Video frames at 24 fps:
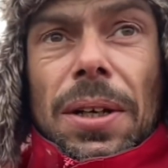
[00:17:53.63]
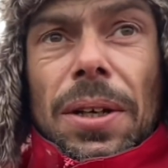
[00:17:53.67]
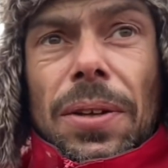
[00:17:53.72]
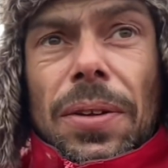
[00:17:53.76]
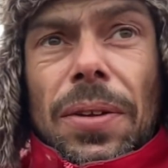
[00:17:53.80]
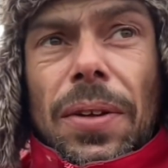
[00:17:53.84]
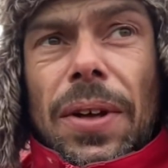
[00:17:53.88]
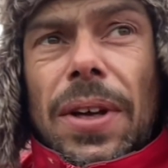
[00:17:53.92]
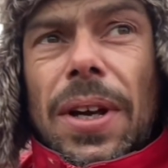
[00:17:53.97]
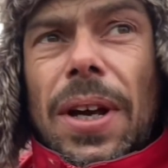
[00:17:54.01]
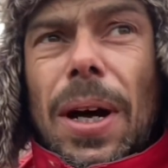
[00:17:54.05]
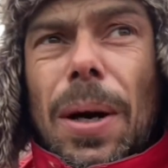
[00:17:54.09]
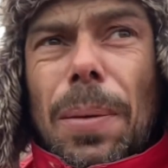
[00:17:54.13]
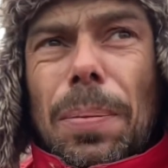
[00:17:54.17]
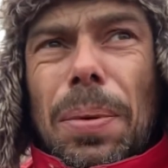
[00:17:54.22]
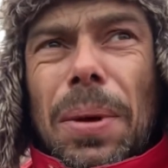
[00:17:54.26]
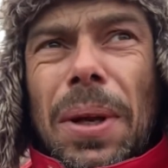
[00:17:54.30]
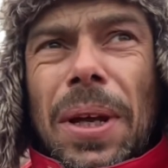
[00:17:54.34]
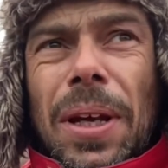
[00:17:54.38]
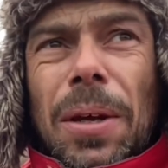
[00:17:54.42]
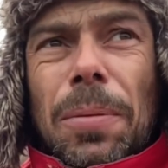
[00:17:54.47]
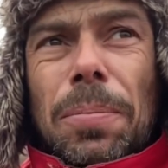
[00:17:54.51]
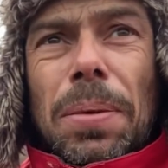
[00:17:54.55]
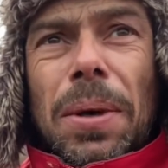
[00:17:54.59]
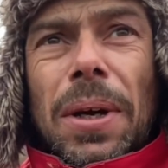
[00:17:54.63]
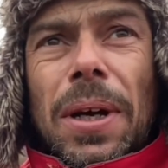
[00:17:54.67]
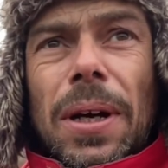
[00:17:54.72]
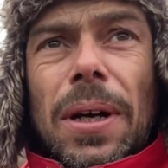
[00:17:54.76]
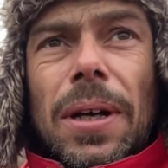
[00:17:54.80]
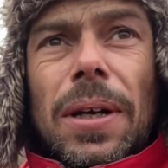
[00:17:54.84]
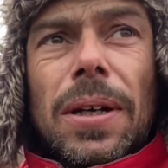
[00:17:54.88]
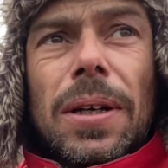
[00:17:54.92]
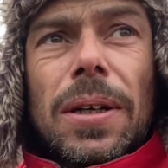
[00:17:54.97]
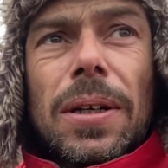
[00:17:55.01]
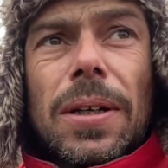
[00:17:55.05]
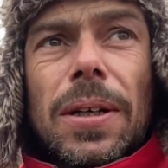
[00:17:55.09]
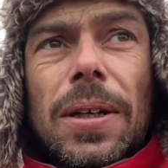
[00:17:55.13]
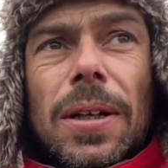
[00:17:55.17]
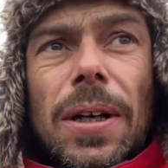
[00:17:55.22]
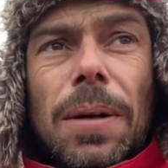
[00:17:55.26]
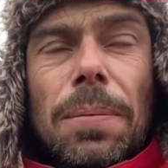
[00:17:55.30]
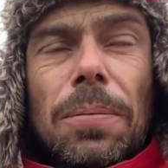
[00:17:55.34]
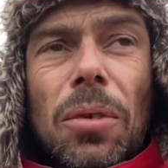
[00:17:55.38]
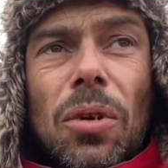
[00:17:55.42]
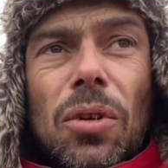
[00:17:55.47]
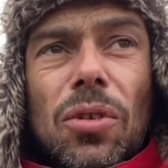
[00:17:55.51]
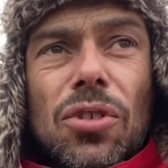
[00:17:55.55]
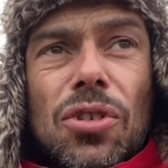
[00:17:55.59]
the coupling, but I'm
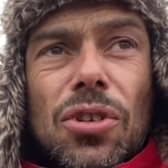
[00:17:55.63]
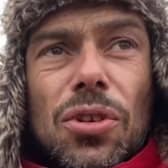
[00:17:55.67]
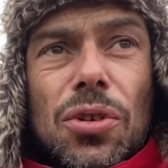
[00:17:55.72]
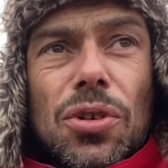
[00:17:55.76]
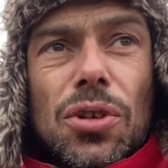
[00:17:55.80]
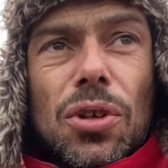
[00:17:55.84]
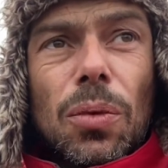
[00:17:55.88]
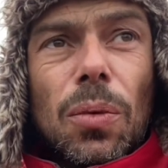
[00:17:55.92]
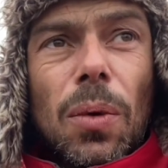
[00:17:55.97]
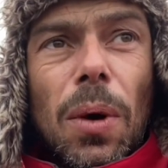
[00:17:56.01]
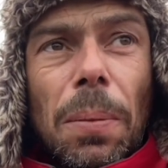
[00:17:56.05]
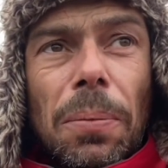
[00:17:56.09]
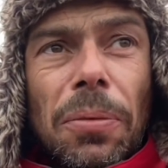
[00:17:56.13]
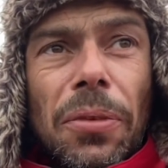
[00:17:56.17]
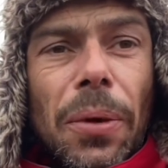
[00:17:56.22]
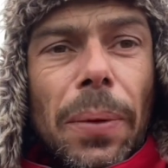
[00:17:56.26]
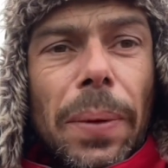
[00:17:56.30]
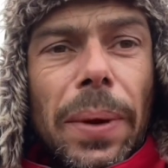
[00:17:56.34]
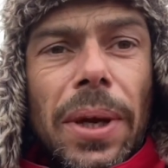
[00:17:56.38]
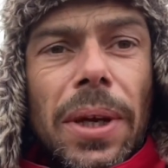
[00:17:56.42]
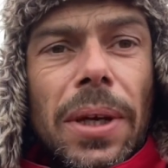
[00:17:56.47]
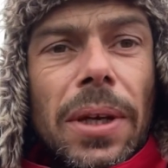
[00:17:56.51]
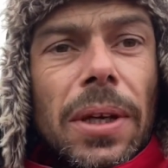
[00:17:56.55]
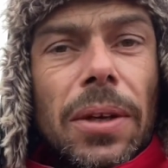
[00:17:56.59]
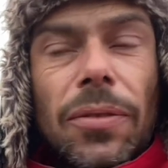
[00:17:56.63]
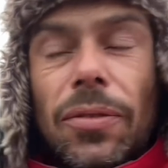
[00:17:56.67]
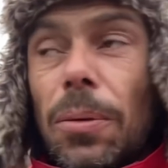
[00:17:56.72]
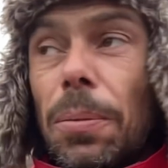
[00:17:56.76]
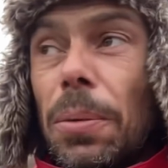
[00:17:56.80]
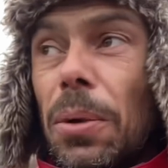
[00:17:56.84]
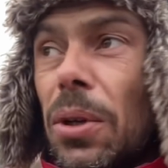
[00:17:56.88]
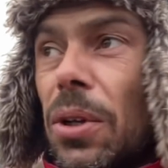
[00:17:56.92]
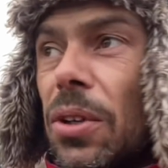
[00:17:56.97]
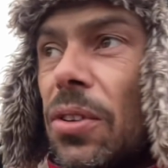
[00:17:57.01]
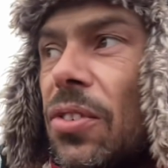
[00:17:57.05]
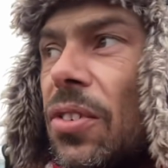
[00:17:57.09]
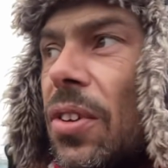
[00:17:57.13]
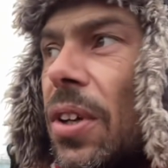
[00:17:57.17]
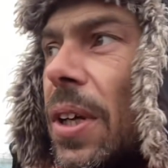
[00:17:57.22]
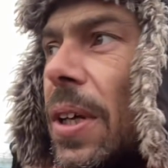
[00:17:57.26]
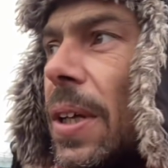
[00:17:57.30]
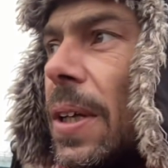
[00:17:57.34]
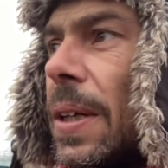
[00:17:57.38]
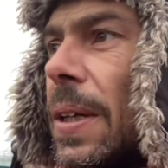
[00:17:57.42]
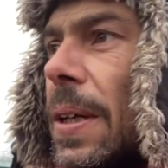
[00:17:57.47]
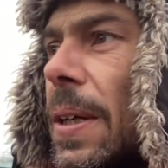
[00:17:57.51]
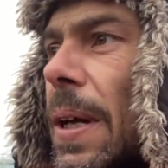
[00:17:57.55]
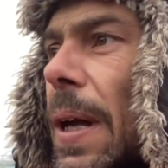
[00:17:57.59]
not too sure what I'm doing, if I'm honest.
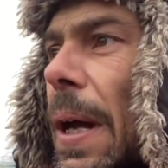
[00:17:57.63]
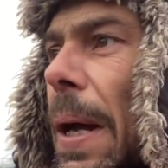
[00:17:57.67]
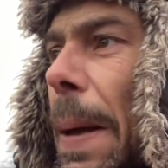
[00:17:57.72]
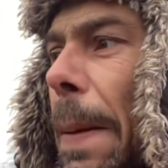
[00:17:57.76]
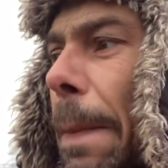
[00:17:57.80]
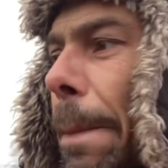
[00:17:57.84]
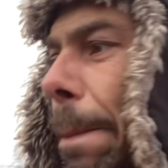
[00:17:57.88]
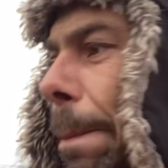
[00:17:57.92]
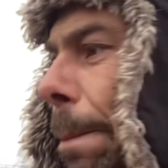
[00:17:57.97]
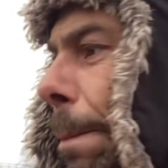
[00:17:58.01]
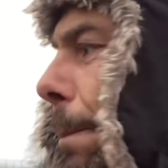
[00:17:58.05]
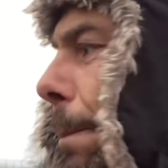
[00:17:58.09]
Um,